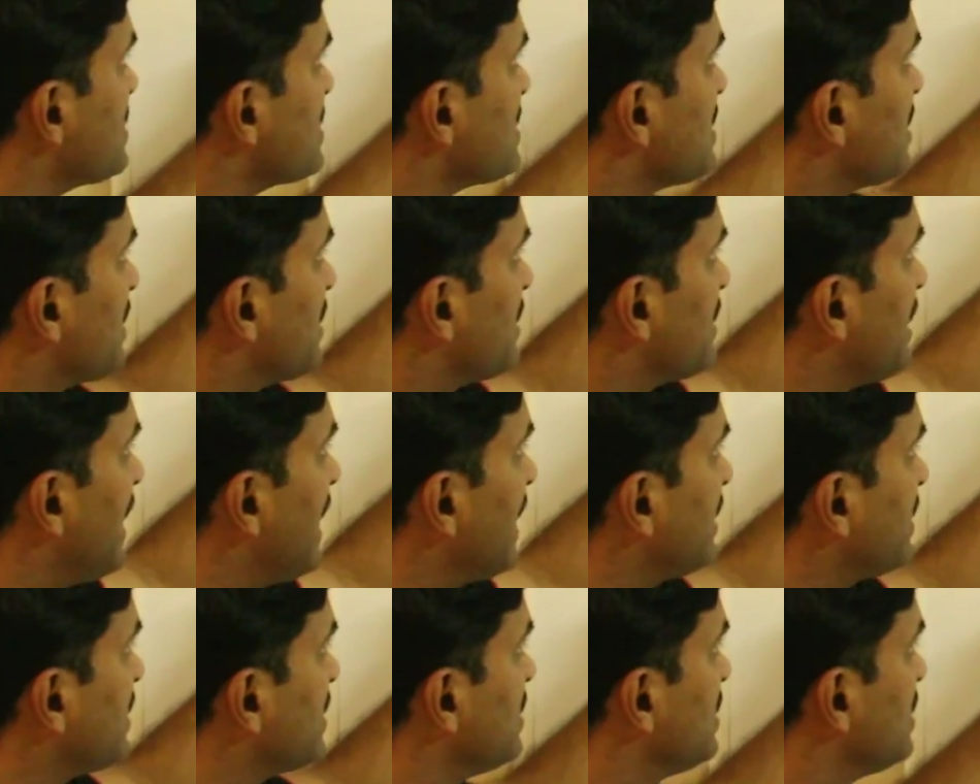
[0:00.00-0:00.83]
is
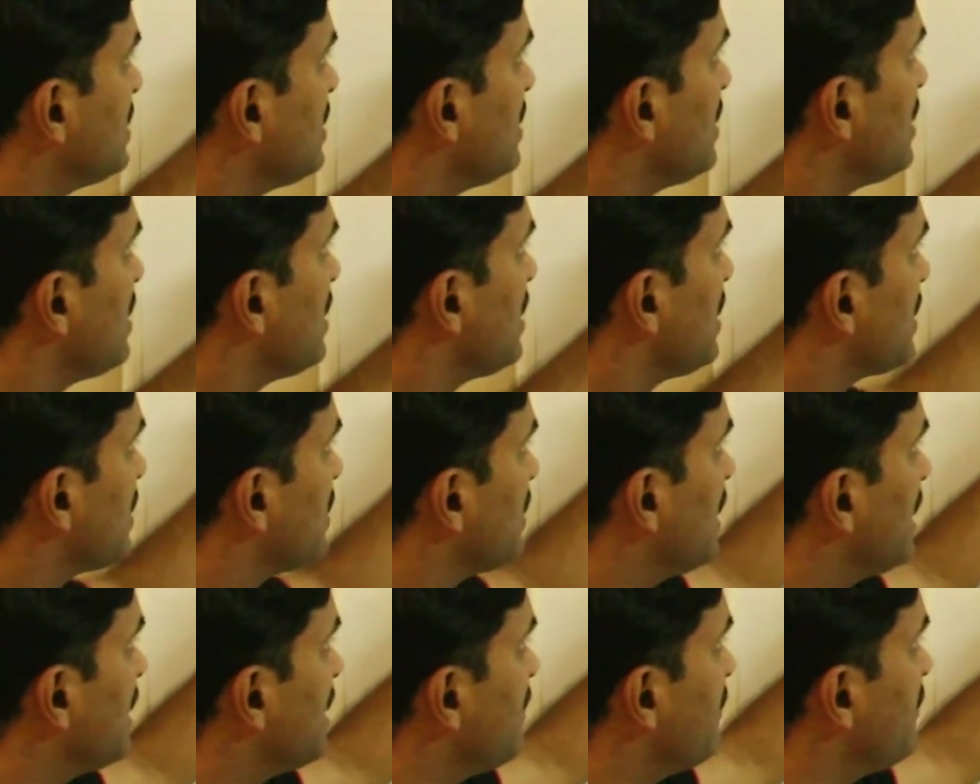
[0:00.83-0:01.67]
that the